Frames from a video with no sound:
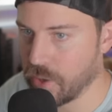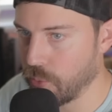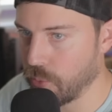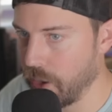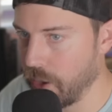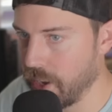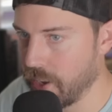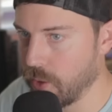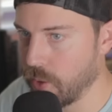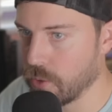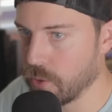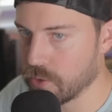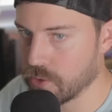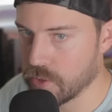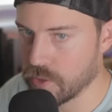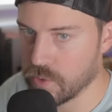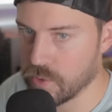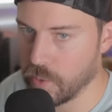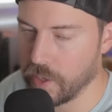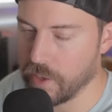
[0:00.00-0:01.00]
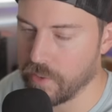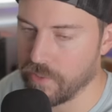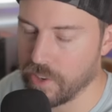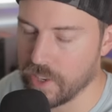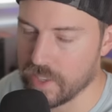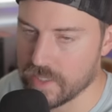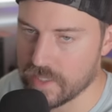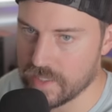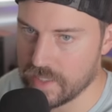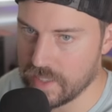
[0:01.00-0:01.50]
gray ultra suede
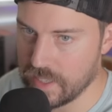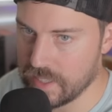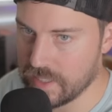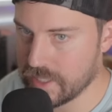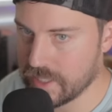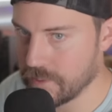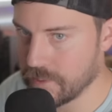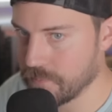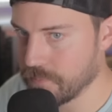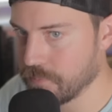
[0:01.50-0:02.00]
front seats.